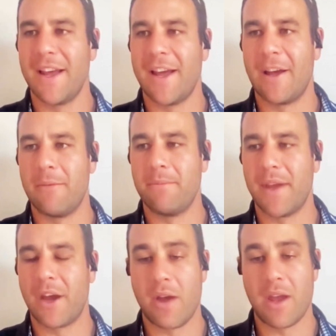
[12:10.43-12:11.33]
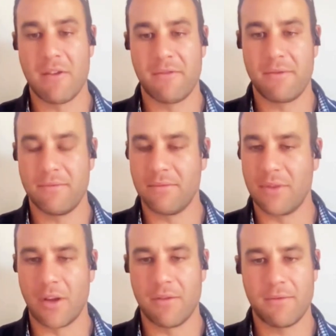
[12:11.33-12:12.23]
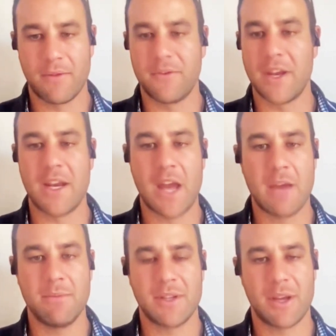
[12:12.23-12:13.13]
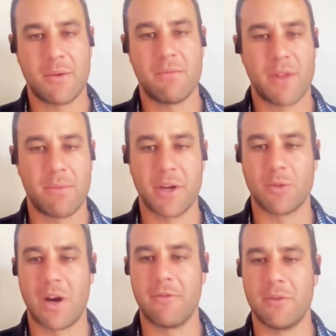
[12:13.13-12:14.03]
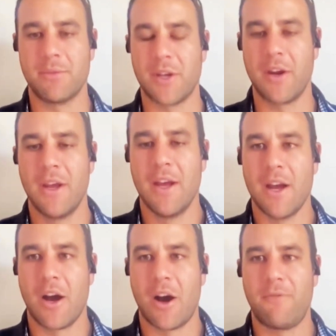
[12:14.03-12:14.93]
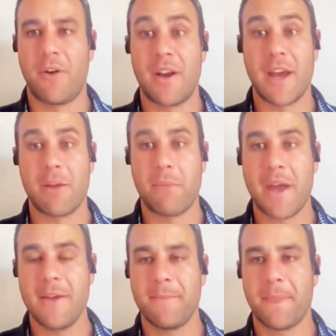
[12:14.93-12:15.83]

and they'll have 15 names, and they'll pick 12 of them. So I'll find out in May.